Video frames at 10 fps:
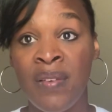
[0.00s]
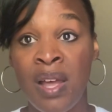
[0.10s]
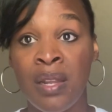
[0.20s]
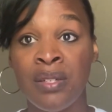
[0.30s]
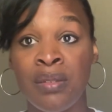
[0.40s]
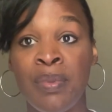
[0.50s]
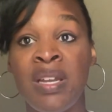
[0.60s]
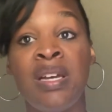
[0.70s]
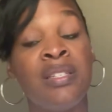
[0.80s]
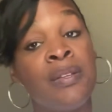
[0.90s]
colors
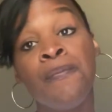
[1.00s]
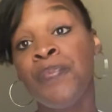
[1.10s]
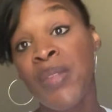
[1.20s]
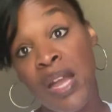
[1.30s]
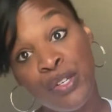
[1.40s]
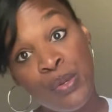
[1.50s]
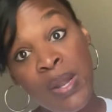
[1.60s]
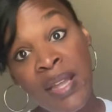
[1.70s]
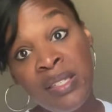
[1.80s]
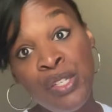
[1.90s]
because I do
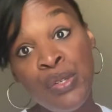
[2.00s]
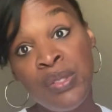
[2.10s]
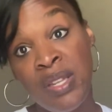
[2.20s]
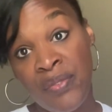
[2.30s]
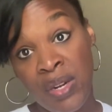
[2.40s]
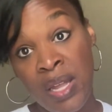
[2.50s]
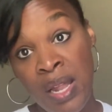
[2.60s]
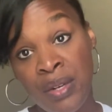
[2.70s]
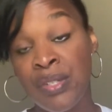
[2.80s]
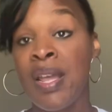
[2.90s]
like to use different
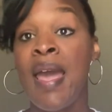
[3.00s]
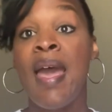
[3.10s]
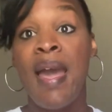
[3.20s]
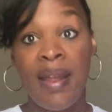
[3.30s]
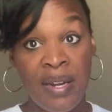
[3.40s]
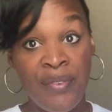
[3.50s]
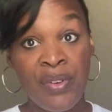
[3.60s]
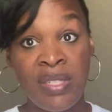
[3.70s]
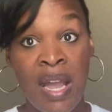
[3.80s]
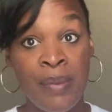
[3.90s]
colors at
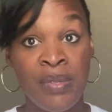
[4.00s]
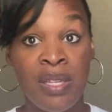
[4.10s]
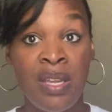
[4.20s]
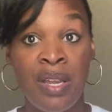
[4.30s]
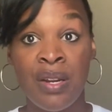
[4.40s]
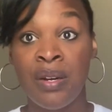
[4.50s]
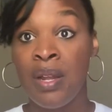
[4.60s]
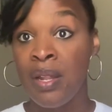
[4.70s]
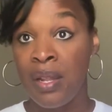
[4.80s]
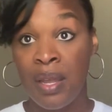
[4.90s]
different times of the year,
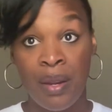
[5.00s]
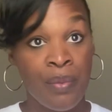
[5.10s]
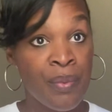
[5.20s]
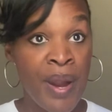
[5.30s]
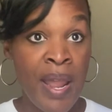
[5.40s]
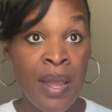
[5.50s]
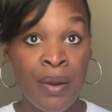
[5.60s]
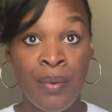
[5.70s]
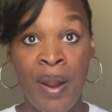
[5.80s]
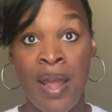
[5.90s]
like red
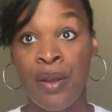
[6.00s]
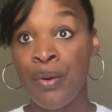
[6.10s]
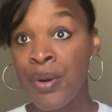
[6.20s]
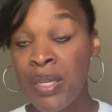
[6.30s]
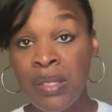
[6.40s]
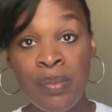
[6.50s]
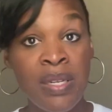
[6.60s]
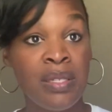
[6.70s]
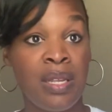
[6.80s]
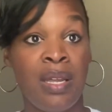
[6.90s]
around
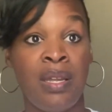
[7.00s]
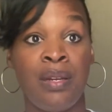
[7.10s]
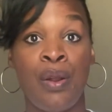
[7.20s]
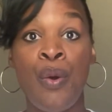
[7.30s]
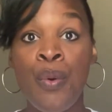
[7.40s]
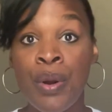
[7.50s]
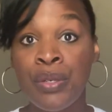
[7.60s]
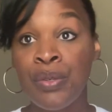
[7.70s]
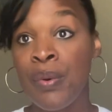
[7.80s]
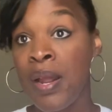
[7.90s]
Christmas and
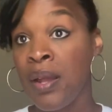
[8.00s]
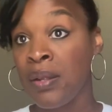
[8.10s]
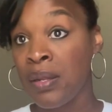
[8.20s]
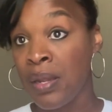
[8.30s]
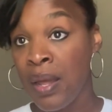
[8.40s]
orange around